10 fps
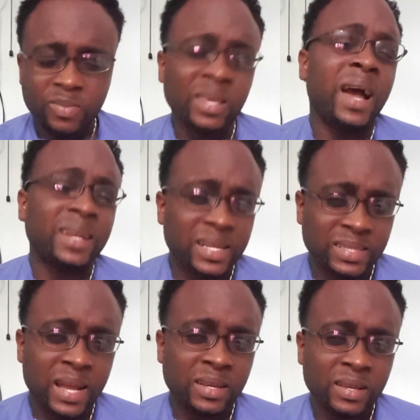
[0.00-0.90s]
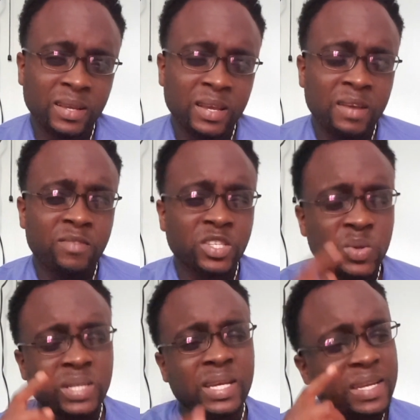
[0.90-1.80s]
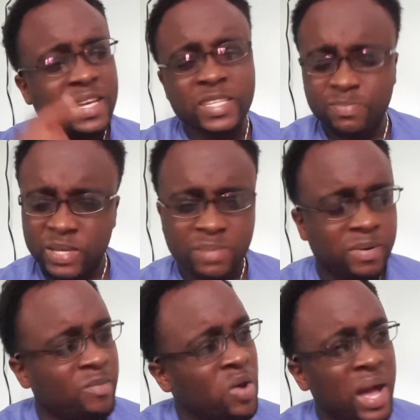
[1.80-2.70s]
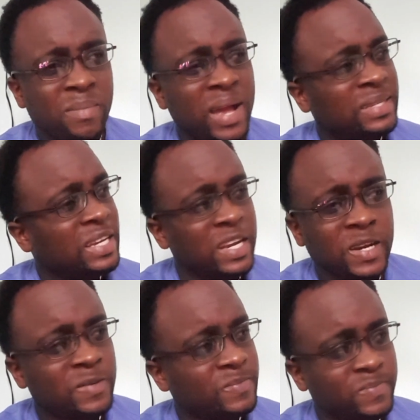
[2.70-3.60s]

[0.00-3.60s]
You understand? For sure said these people, boy, me I tell you.